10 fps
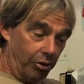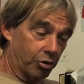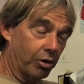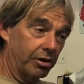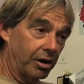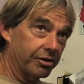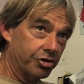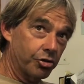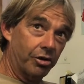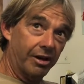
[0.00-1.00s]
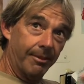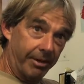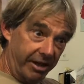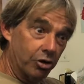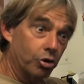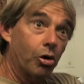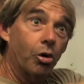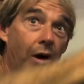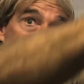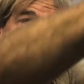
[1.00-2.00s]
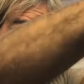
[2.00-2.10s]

will grow along the shoreline, but it'll grow out